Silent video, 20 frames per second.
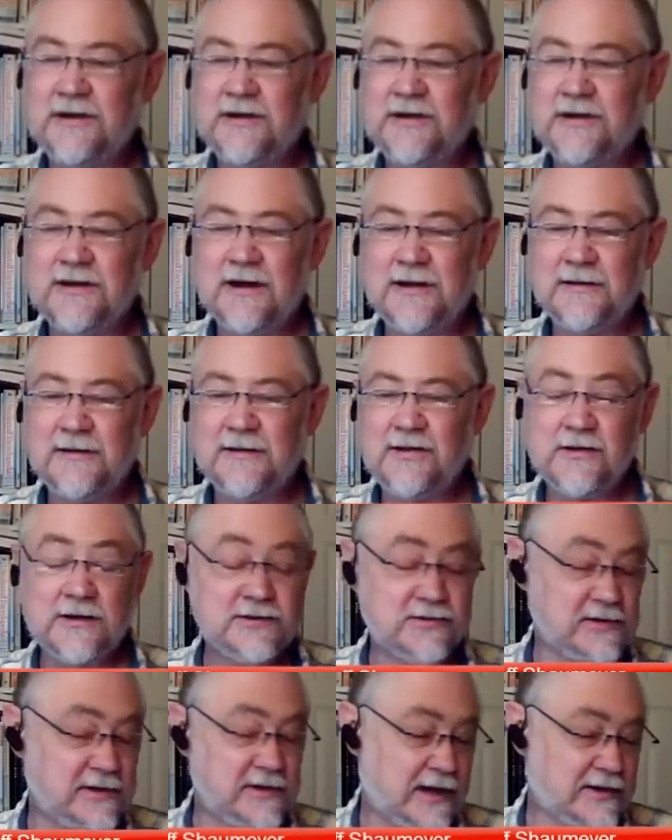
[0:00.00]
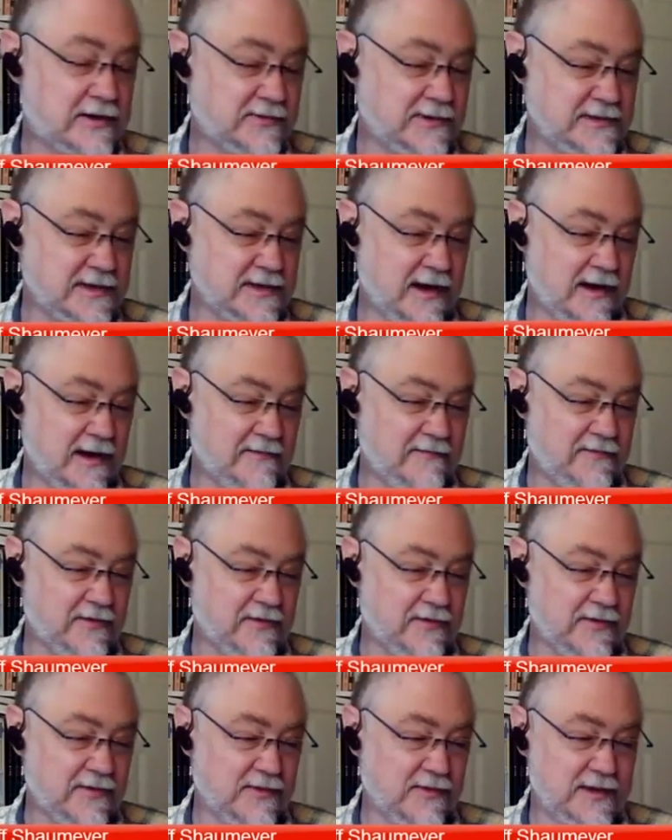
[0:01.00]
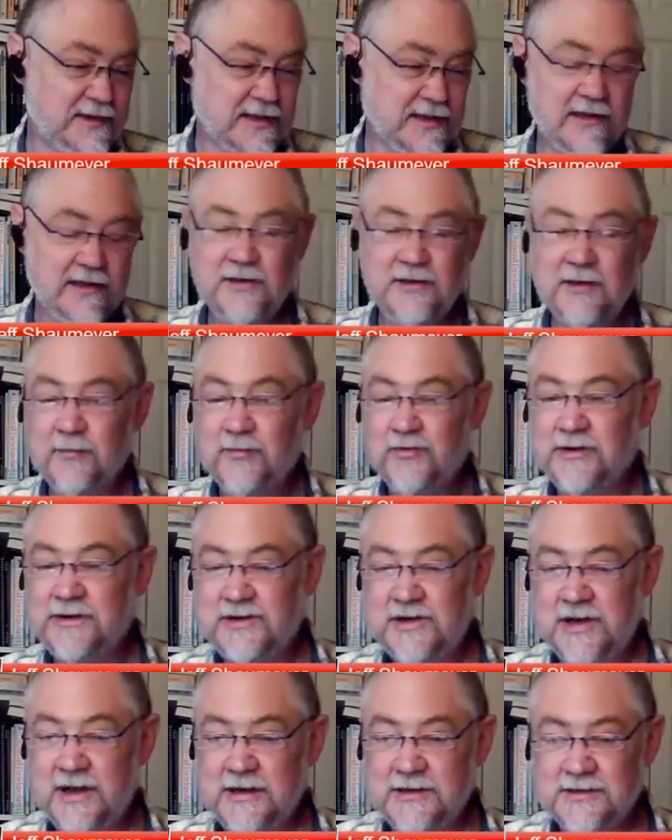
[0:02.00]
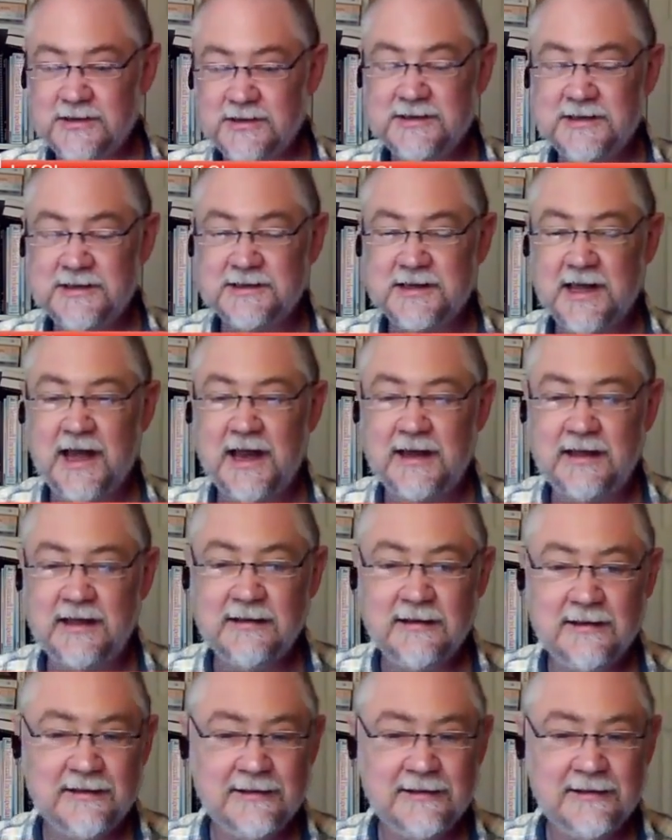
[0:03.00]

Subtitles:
your introductory talk for the Sloth Appreciation Society.